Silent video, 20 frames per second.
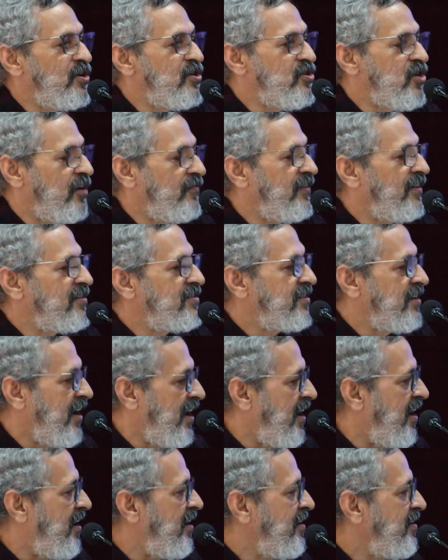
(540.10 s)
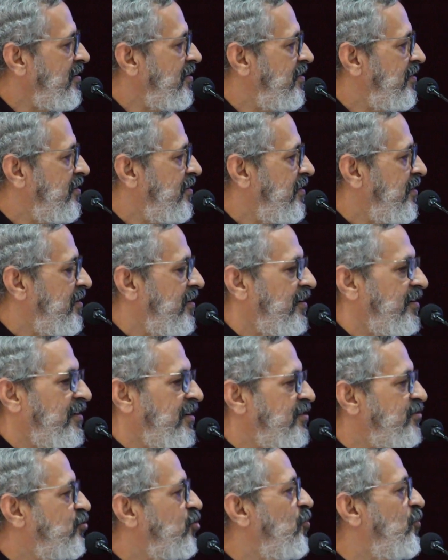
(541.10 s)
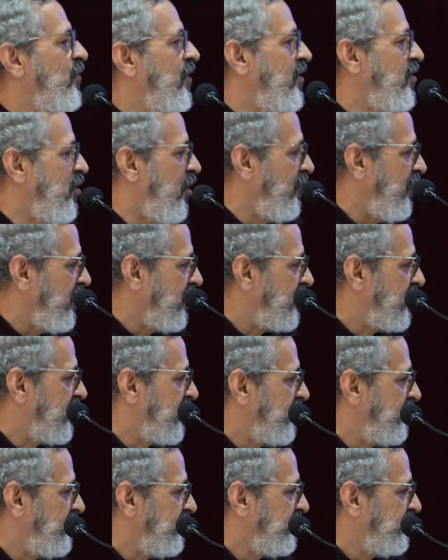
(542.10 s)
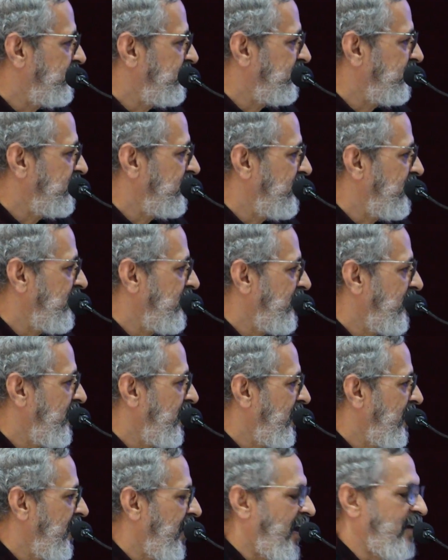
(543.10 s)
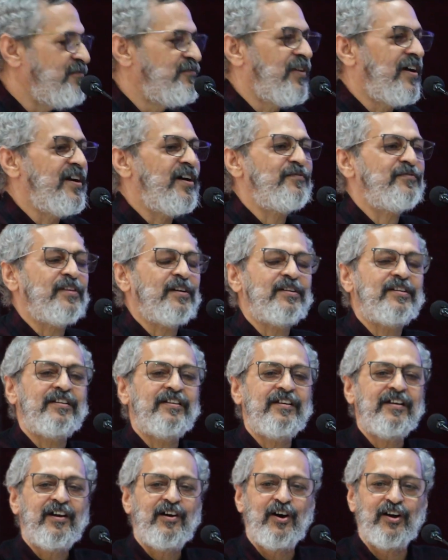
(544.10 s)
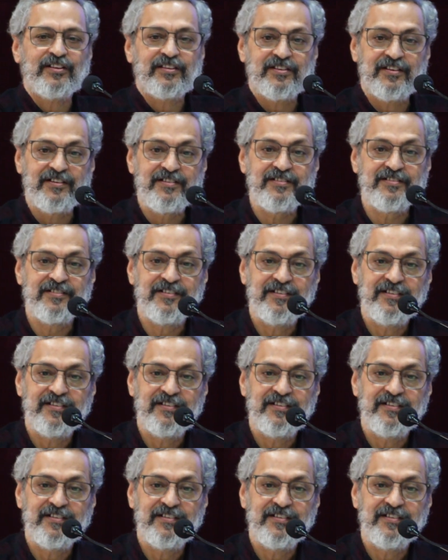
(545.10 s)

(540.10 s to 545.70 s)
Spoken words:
novels are dystopian novels. And one of the authors